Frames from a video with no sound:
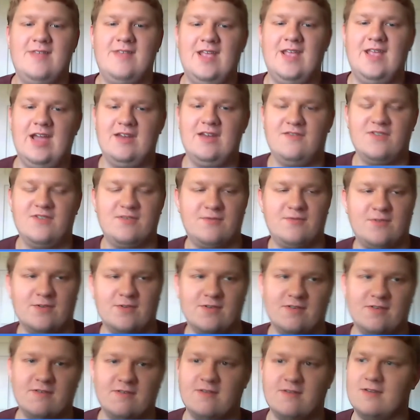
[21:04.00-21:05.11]
kind of
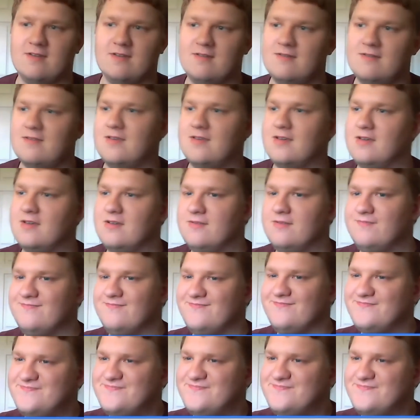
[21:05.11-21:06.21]
unfortunate.
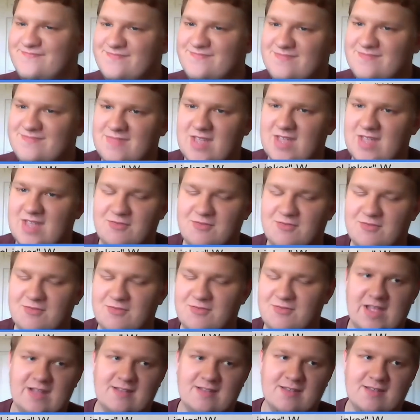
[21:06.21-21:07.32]
I would have
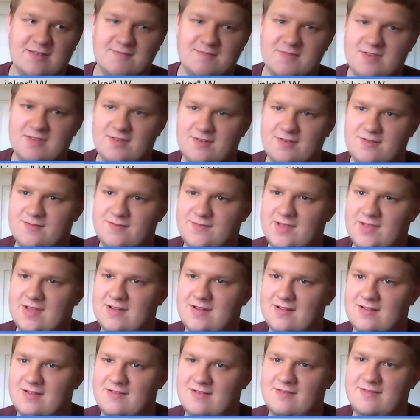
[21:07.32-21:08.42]
liked them to have
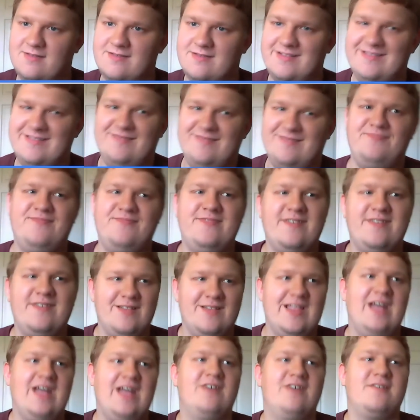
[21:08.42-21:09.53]
done to
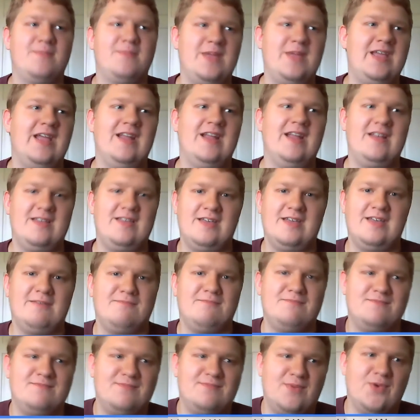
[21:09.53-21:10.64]
allow it to be
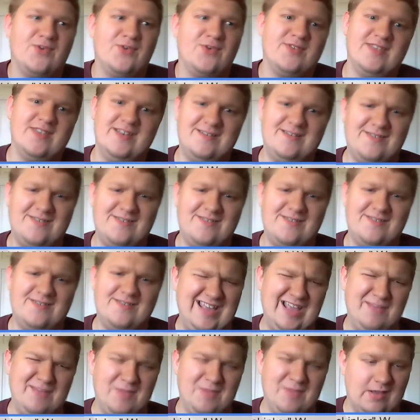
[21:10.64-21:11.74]
anything more than just the
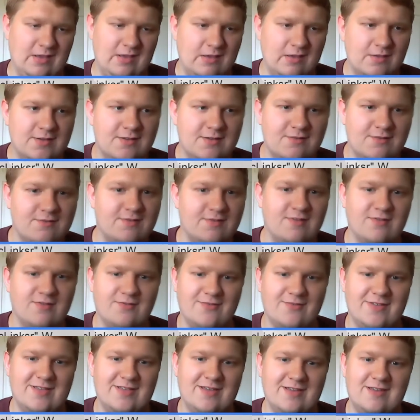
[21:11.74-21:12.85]
gimmick, which is
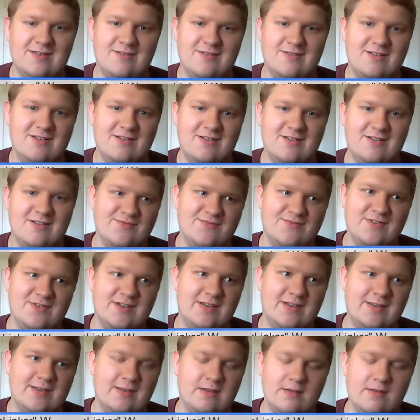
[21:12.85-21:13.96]
really all of what
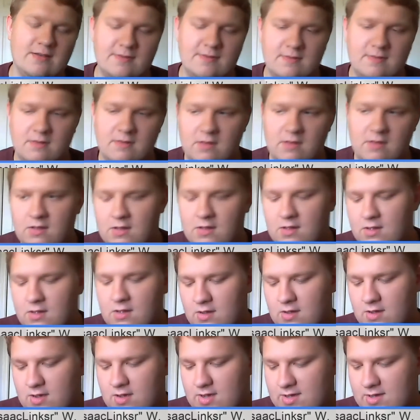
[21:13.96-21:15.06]
it is.
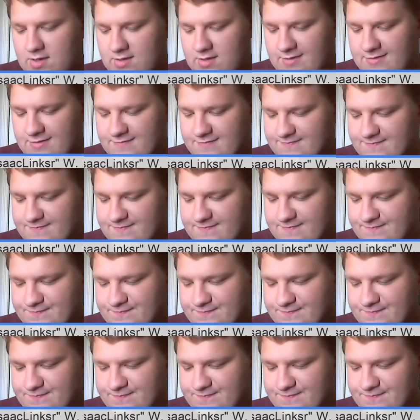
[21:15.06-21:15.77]
You